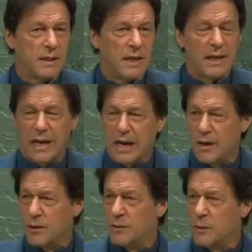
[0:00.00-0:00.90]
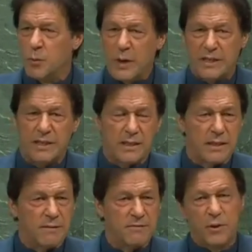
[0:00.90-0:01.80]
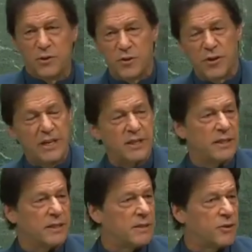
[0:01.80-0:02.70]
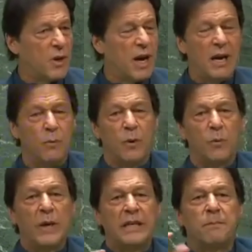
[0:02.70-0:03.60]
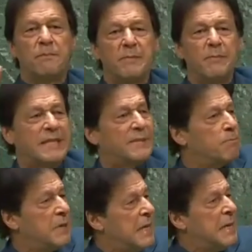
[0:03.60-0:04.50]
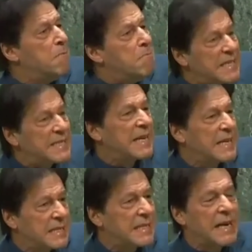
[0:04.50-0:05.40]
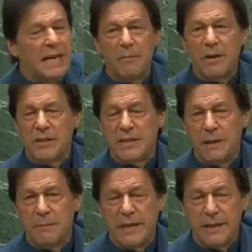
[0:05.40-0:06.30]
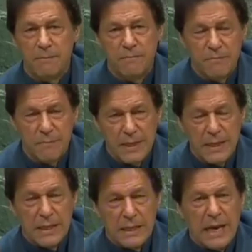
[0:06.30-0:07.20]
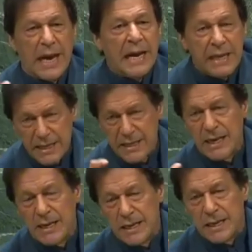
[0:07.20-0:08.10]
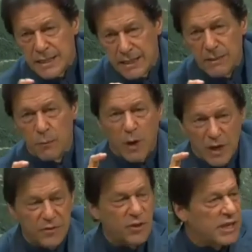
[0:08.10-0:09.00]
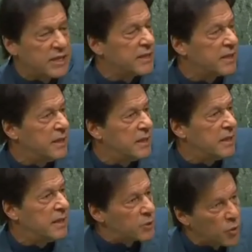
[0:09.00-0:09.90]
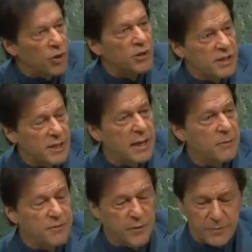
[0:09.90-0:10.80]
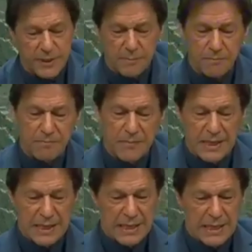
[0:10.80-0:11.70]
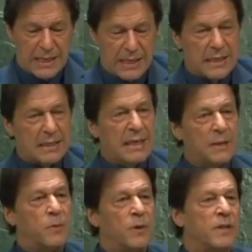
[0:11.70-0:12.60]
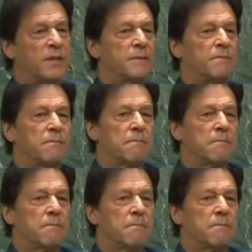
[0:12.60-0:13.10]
and how West views religion. So where the misunderstanding about Islam came. And one of the reasons it caused Islamophobia. That was,